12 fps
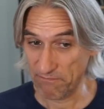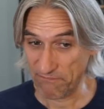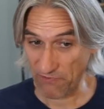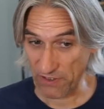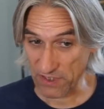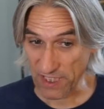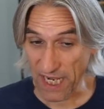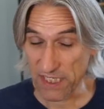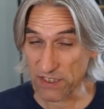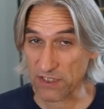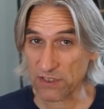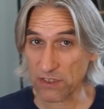Very
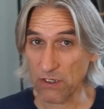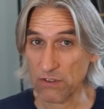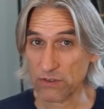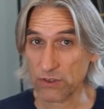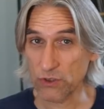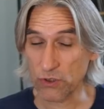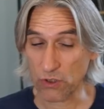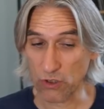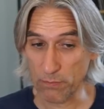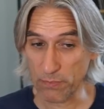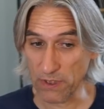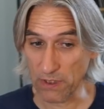tense start to
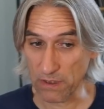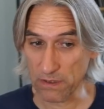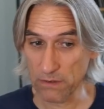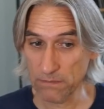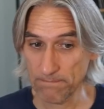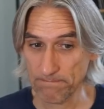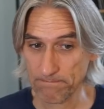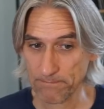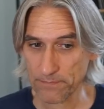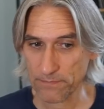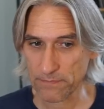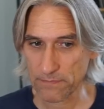Giuoco Piano.
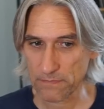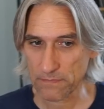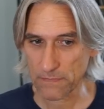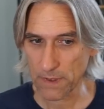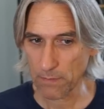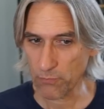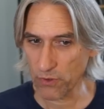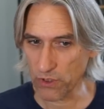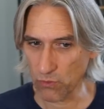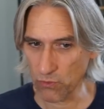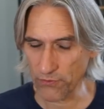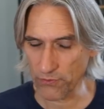Pretty
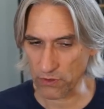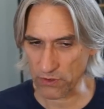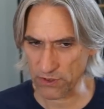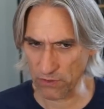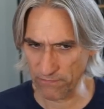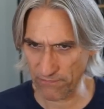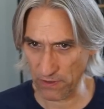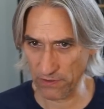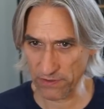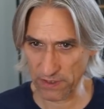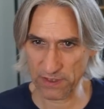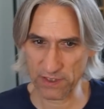orthodox so
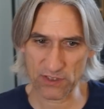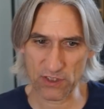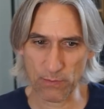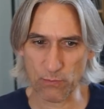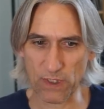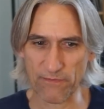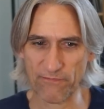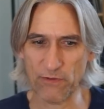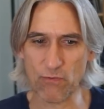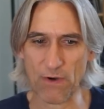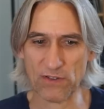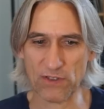far. This time, a
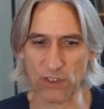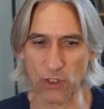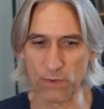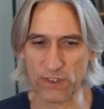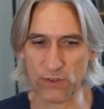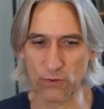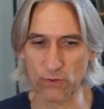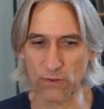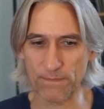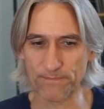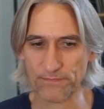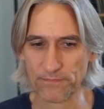few rounds ago, we saw
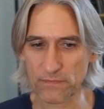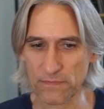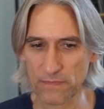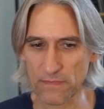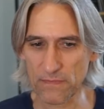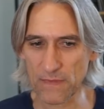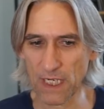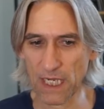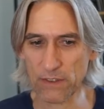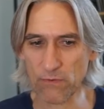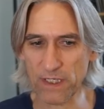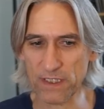
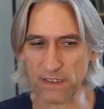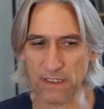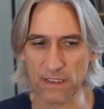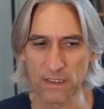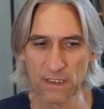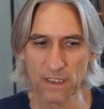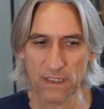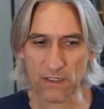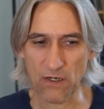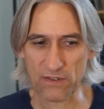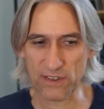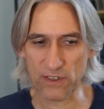Alireza
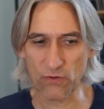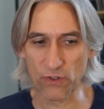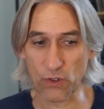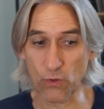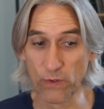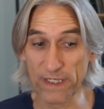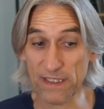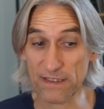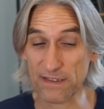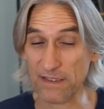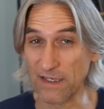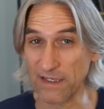casting on the queen
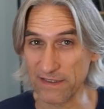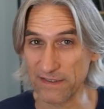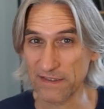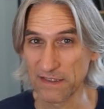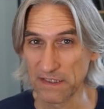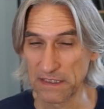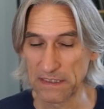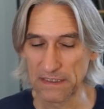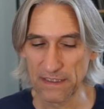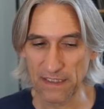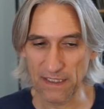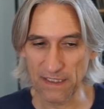side.
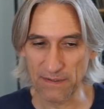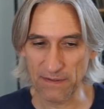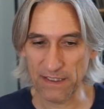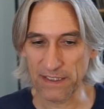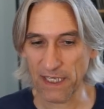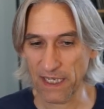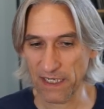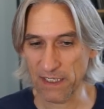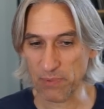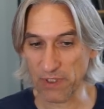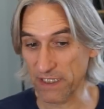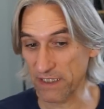Uh, and here he
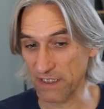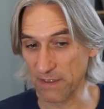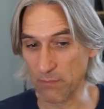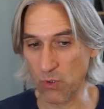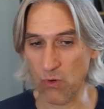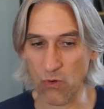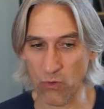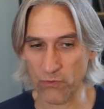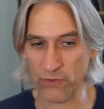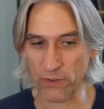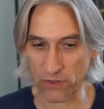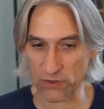plays in a more
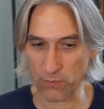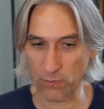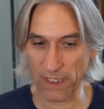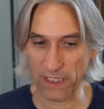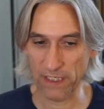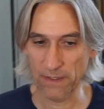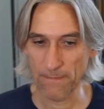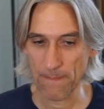orthodox way,